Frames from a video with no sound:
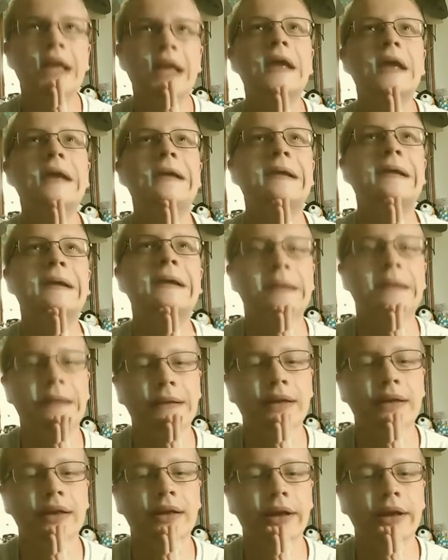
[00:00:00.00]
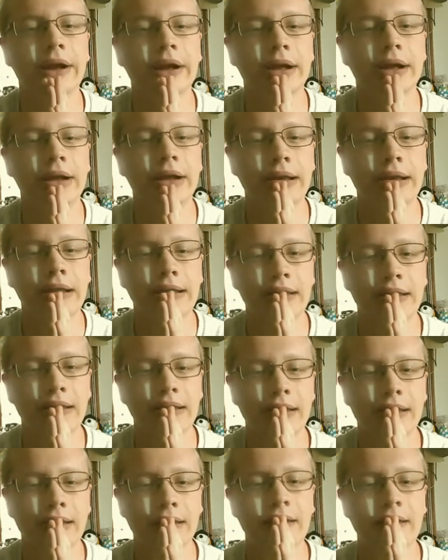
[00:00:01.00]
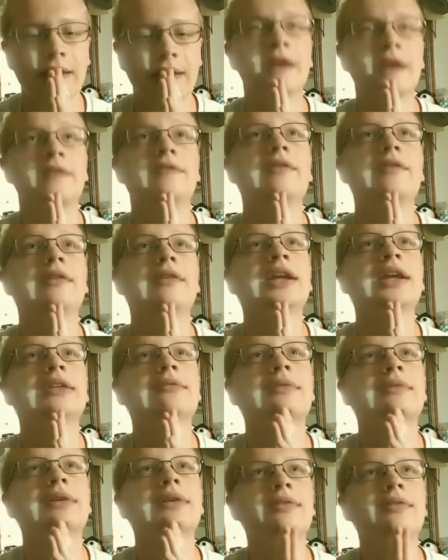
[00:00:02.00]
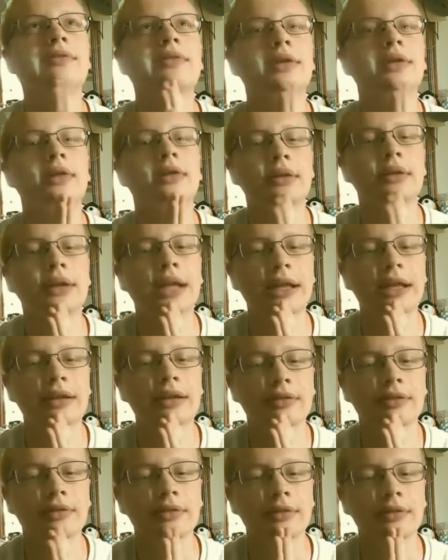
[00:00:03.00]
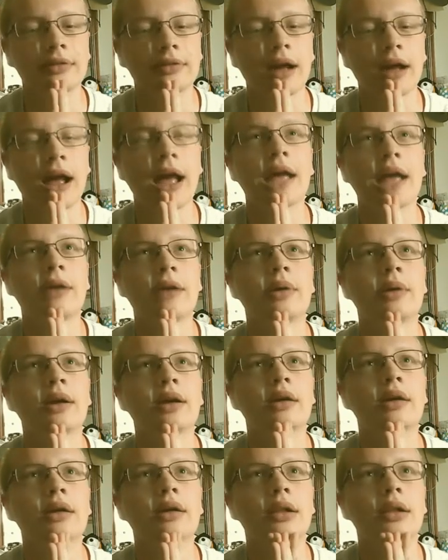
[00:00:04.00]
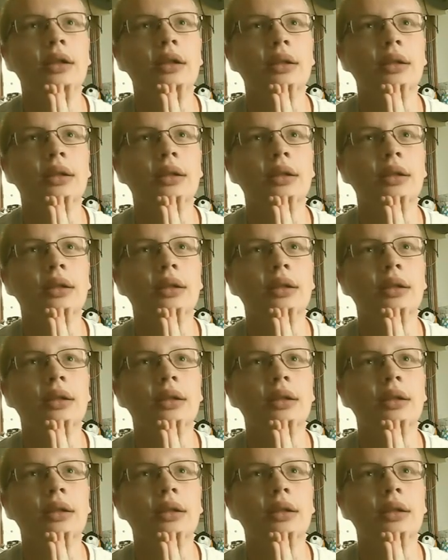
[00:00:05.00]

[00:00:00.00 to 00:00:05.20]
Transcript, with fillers: Hey, God, if you get rid of her cancer, I will.